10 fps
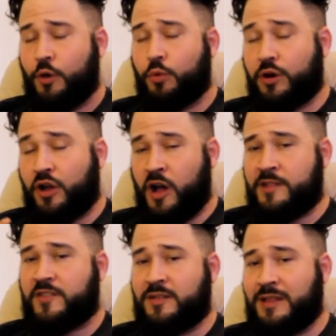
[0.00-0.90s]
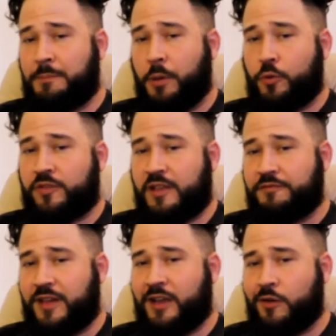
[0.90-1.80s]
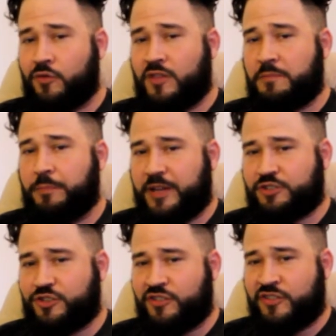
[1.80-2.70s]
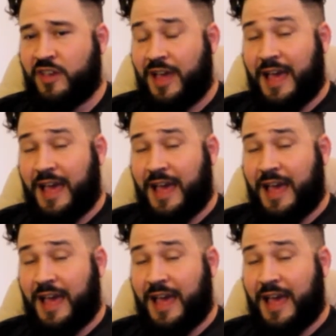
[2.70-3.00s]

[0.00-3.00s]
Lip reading: We're constantly posting videos and pictures